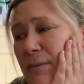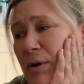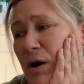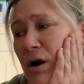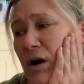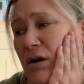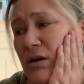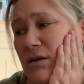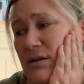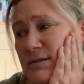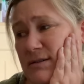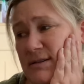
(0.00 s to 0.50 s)

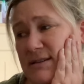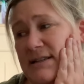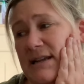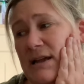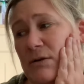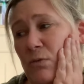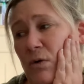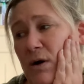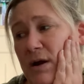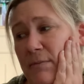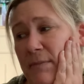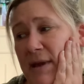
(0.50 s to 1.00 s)
hurtin', said
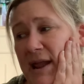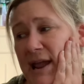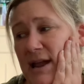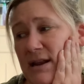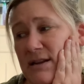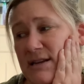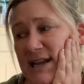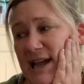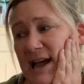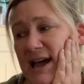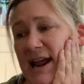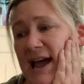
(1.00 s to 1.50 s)
one man
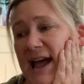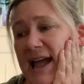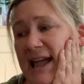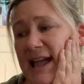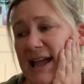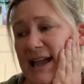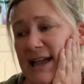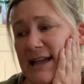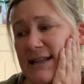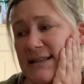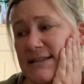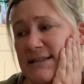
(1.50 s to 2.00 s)
to Cut Eye
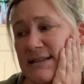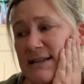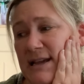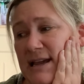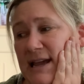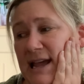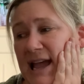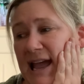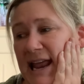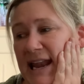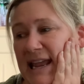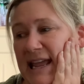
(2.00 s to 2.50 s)
Higgins,
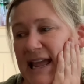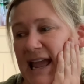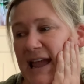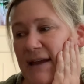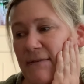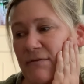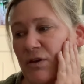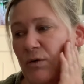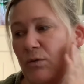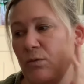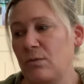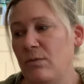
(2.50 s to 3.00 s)
and he
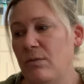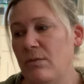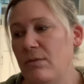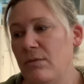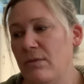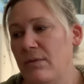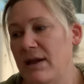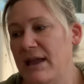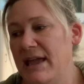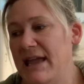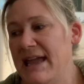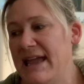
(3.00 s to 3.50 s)
gave the
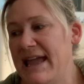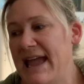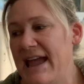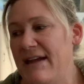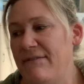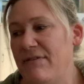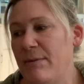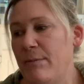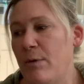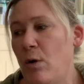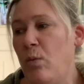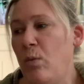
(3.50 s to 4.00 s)
he
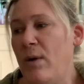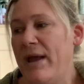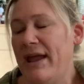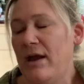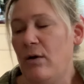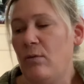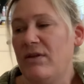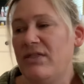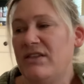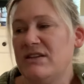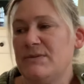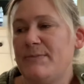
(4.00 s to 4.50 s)
gave him a wink
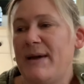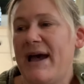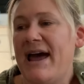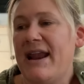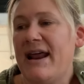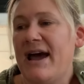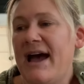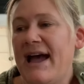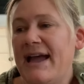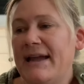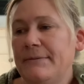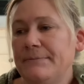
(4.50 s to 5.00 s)
with his bad
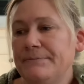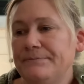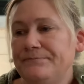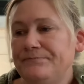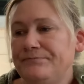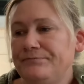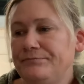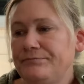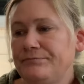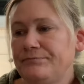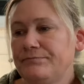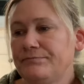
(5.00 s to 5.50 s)
eye.
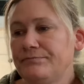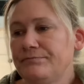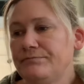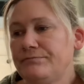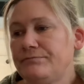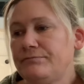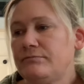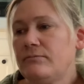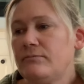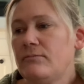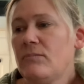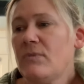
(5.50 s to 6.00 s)

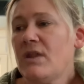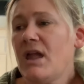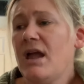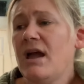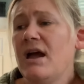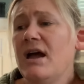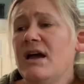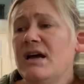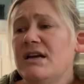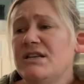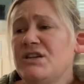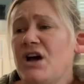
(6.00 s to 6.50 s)

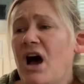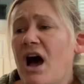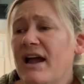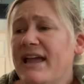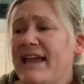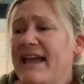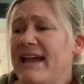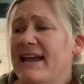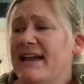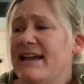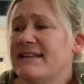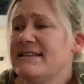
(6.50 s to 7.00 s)
Doc
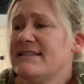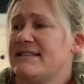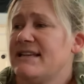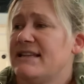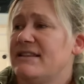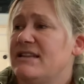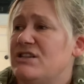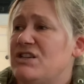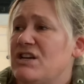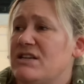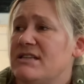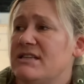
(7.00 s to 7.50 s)
Higgins said
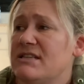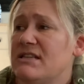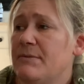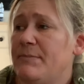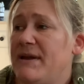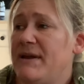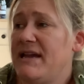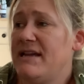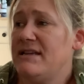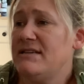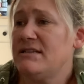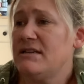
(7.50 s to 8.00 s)
the Justice of the
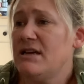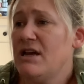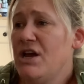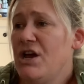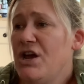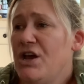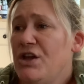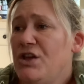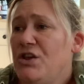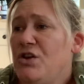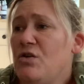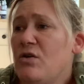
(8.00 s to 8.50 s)
Peace,
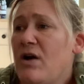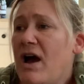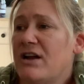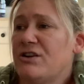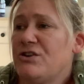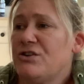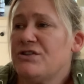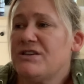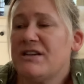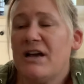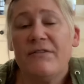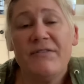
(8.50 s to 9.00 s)
You got
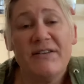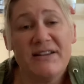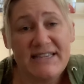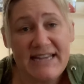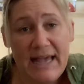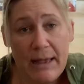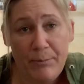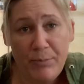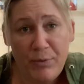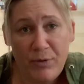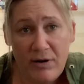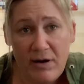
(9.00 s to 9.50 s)
yourself a
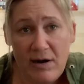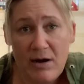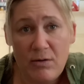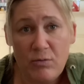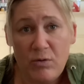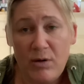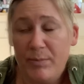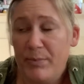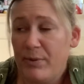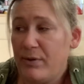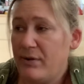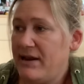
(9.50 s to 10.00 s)
temporary
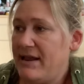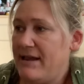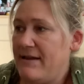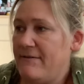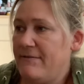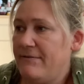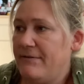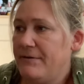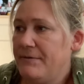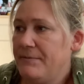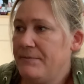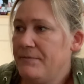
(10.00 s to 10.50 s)

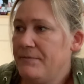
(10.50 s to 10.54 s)
reprieve.